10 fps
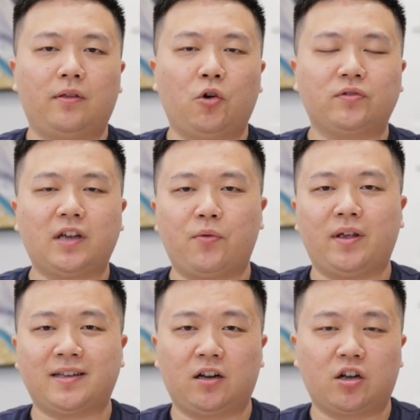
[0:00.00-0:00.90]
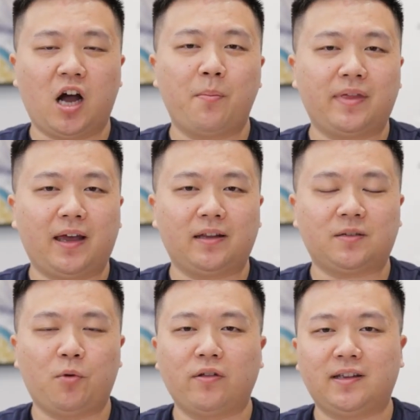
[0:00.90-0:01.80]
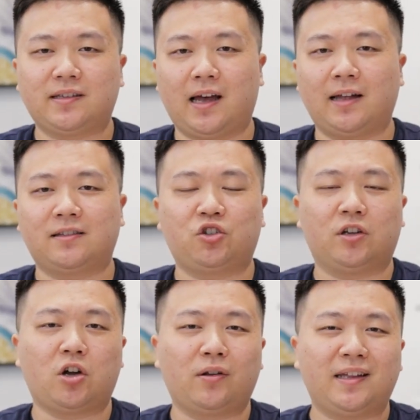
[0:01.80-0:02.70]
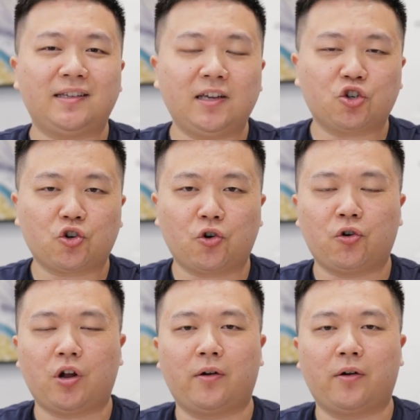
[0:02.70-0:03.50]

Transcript: those areas can accommodate small designs such as on a t-shirt,